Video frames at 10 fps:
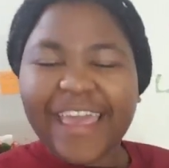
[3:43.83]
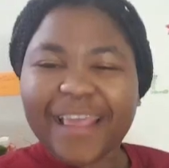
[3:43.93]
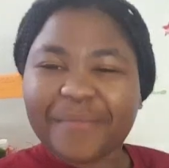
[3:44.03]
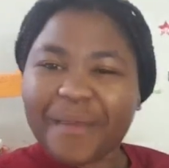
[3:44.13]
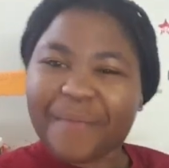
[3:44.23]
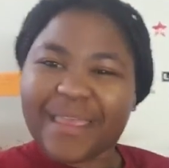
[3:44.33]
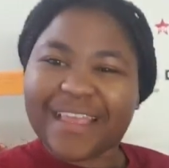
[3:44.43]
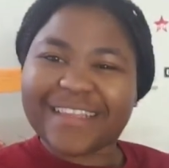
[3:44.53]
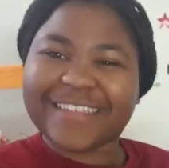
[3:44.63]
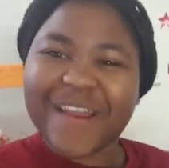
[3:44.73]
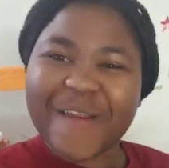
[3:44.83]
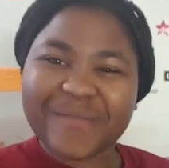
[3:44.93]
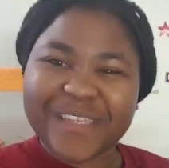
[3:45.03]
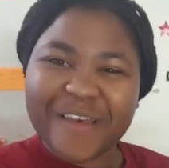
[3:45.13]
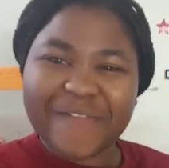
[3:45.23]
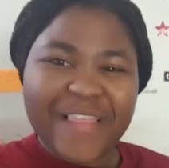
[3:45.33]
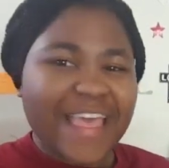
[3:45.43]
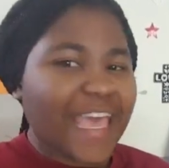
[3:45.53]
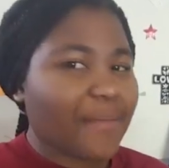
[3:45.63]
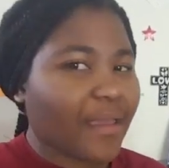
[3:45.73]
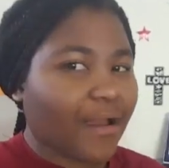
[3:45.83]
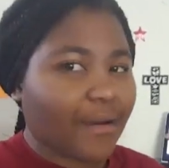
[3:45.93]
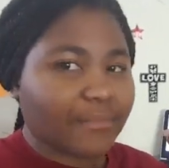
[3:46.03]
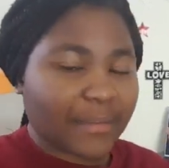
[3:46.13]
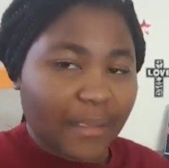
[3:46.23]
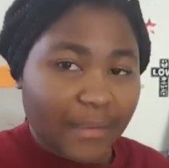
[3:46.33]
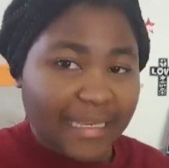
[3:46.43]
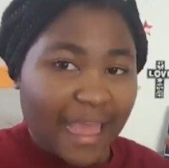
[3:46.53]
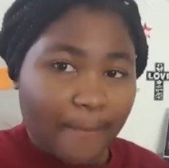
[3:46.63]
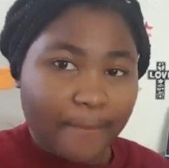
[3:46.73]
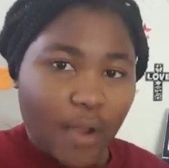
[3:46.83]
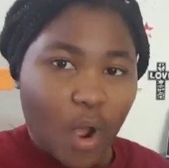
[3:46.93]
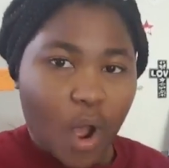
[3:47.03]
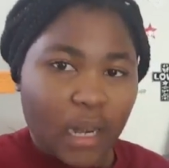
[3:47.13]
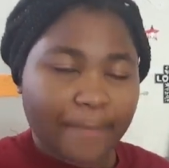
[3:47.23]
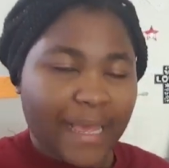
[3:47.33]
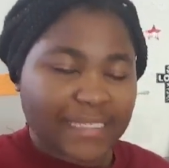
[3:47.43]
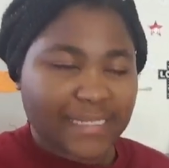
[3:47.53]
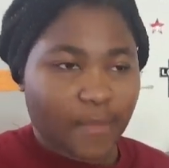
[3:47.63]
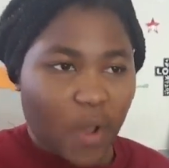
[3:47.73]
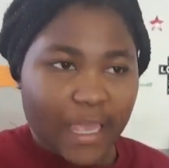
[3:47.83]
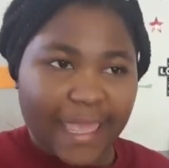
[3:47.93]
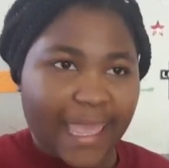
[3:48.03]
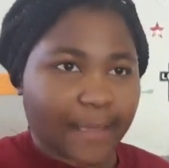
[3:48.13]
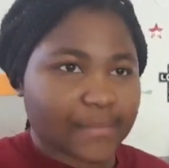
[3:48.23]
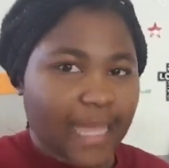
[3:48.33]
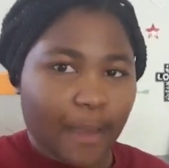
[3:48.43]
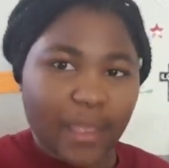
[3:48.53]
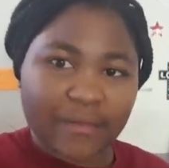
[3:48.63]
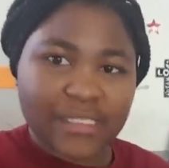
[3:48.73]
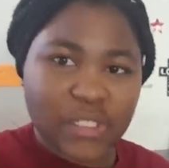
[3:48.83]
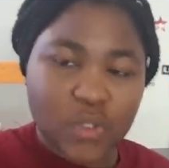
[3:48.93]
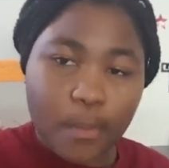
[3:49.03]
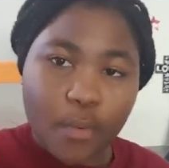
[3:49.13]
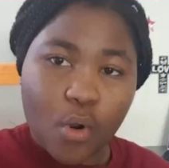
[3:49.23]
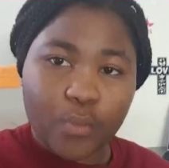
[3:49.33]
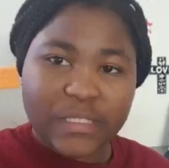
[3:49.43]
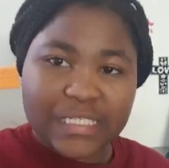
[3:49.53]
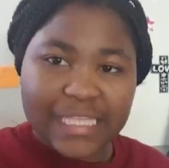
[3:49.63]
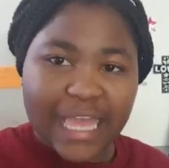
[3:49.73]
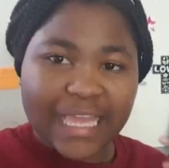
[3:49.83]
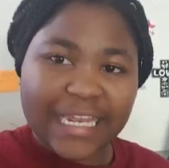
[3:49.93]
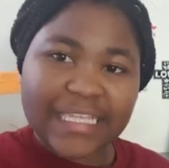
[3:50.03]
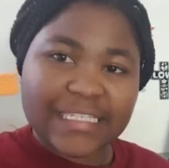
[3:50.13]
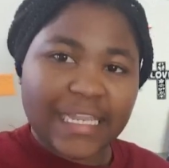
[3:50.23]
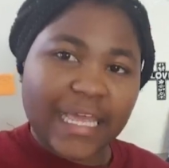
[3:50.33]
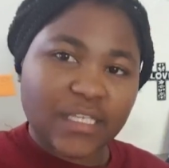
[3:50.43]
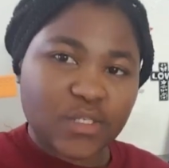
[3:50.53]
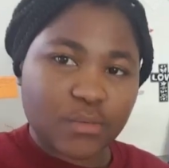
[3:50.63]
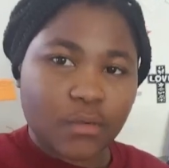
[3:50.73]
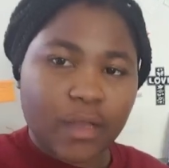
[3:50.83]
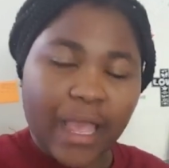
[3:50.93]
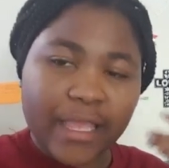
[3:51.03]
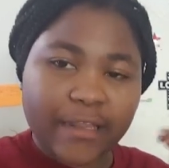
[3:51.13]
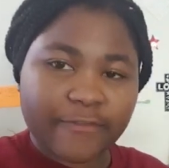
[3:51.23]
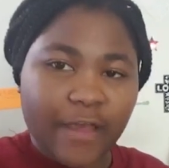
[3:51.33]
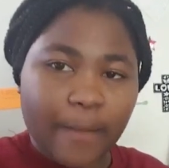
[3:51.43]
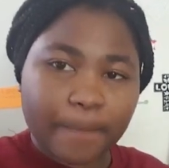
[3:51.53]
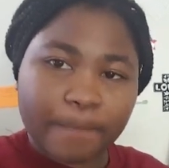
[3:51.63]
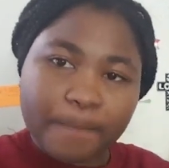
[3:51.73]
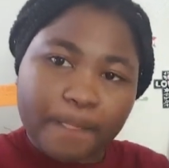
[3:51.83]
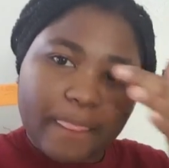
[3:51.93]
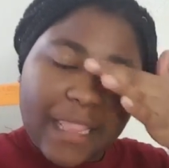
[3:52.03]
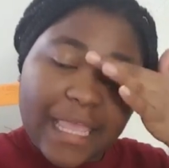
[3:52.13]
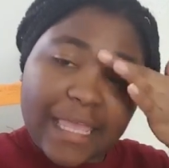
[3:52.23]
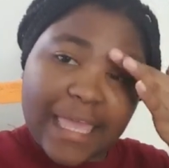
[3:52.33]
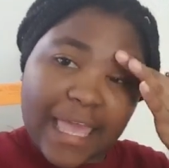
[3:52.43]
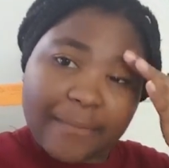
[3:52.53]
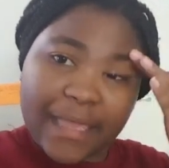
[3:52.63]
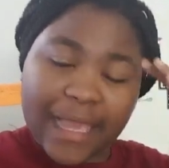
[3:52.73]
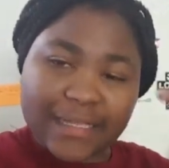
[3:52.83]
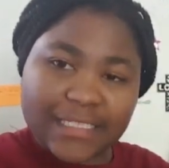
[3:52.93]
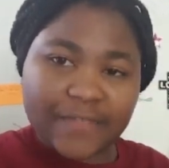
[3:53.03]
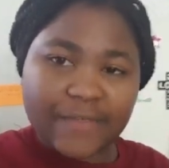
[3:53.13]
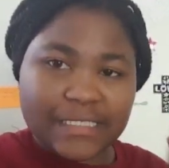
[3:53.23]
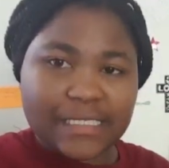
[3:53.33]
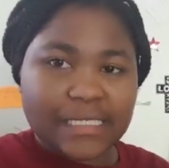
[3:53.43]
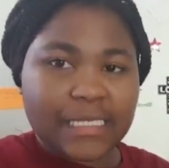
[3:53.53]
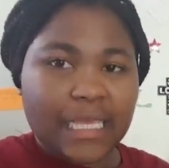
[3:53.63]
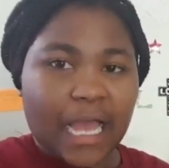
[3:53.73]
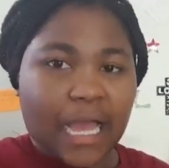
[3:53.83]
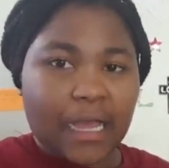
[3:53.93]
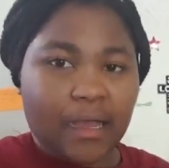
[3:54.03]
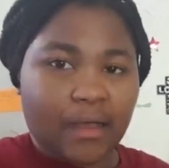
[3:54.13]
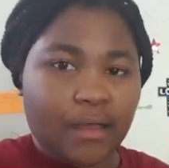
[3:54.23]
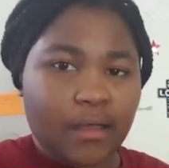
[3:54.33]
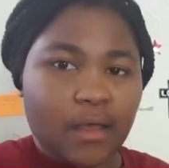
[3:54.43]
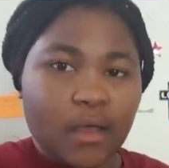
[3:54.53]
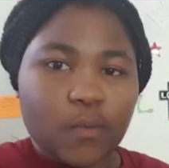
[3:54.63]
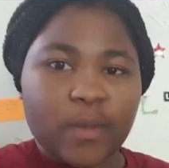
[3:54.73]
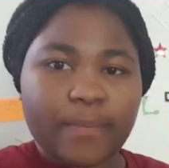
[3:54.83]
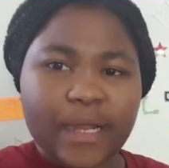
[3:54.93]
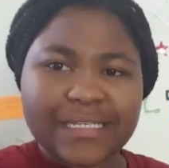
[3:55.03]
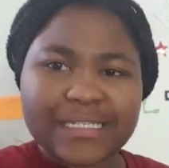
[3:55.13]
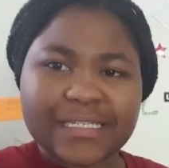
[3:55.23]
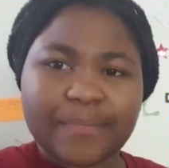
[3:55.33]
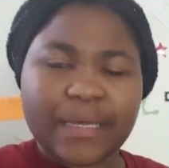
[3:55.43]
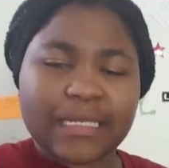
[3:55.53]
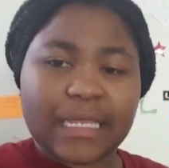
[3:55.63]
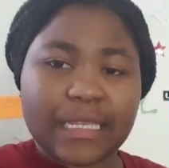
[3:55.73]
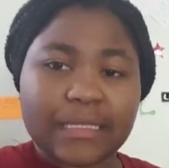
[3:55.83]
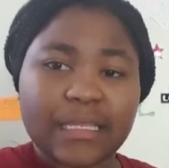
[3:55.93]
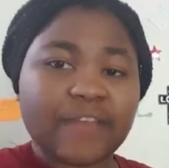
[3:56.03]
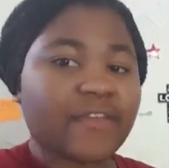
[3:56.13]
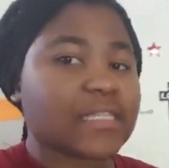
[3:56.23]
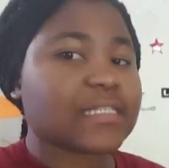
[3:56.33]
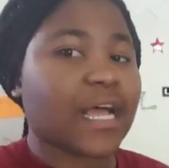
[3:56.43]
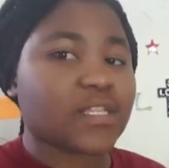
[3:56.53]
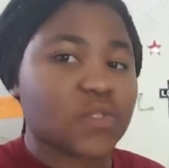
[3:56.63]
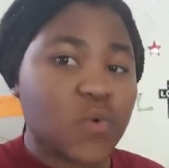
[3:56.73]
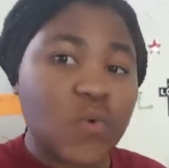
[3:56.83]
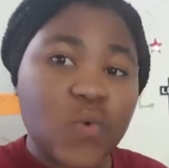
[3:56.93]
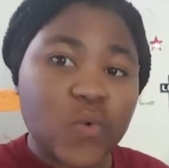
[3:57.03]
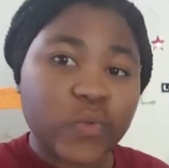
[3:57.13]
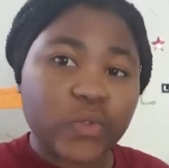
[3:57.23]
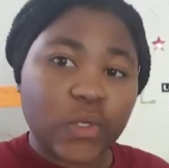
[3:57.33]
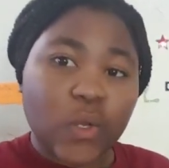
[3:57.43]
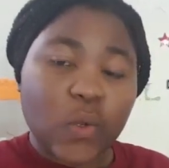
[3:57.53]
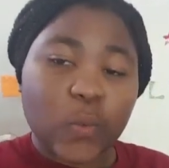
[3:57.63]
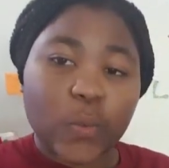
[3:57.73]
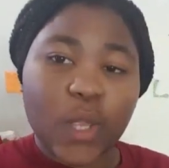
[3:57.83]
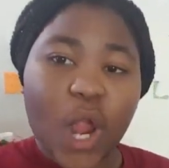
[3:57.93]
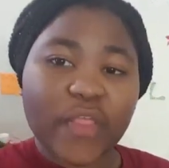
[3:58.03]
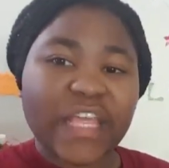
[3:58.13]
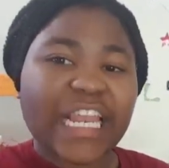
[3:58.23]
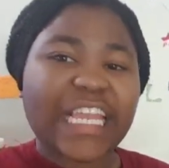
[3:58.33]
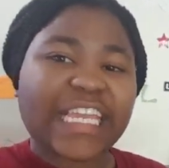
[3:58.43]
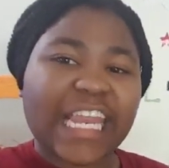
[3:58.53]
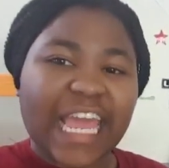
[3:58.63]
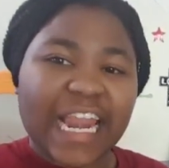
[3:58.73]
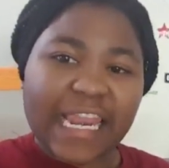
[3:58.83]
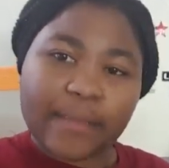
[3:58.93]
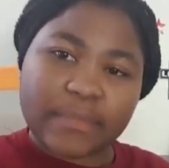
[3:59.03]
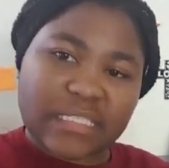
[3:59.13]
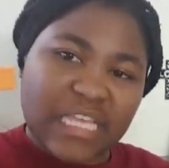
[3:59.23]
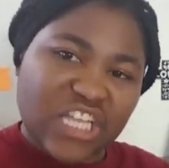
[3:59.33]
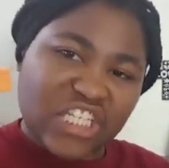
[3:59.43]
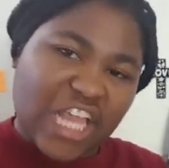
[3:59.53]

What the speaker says: It may be in terms of, it may come maybe netball, basketball games. We have CISO Bowl, which is like an intellectual kind of gaming activity. We participate in events at school. We are the leading lip sync